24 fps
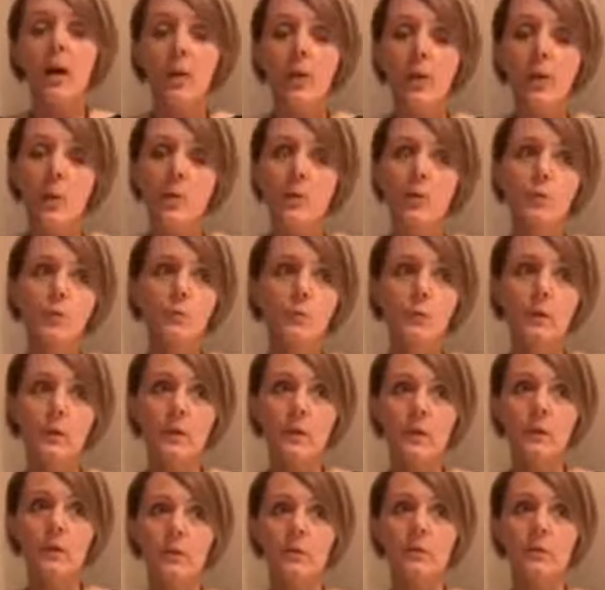Those
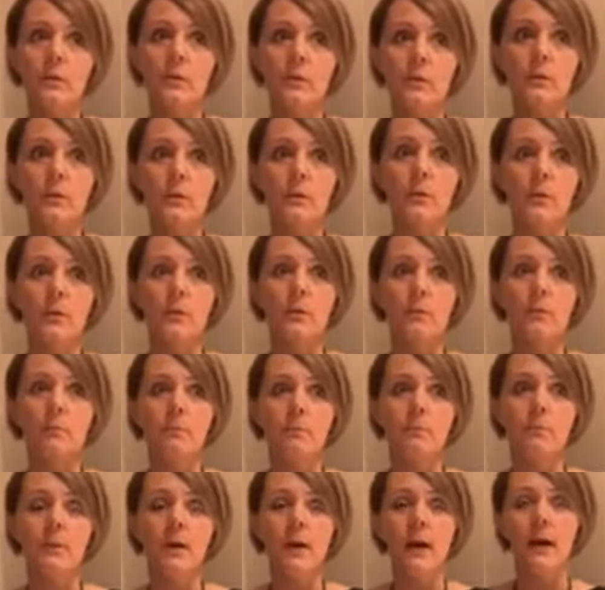were
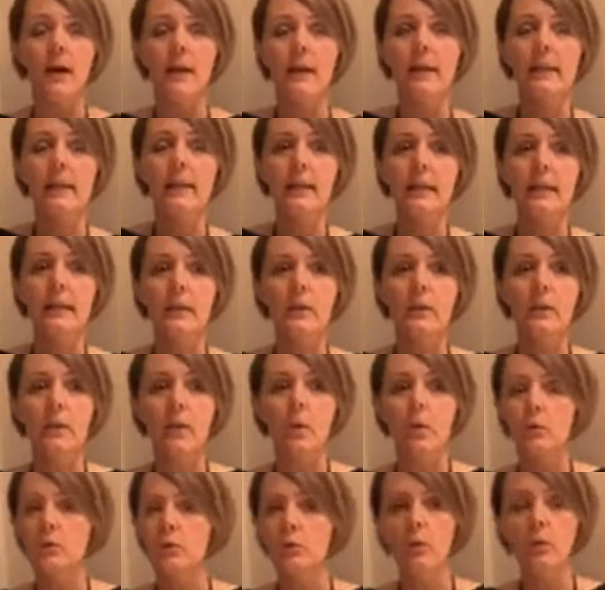a little, you
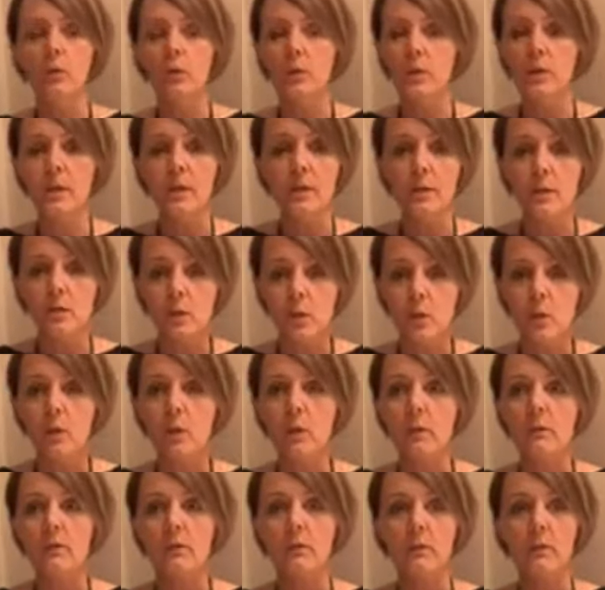know, 2-3 years
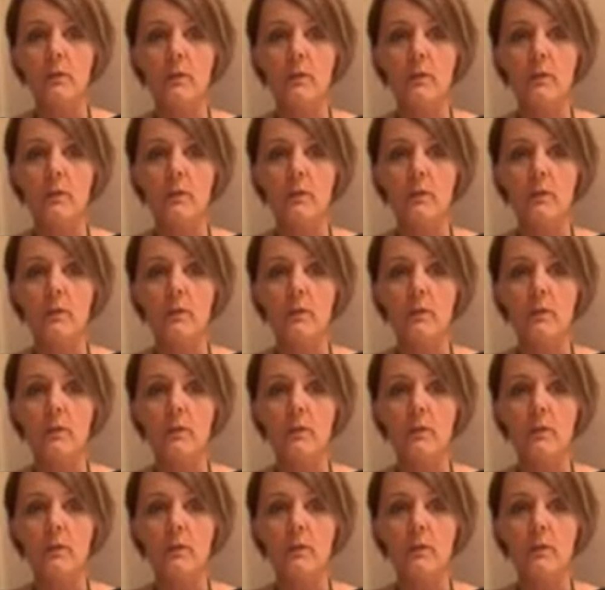old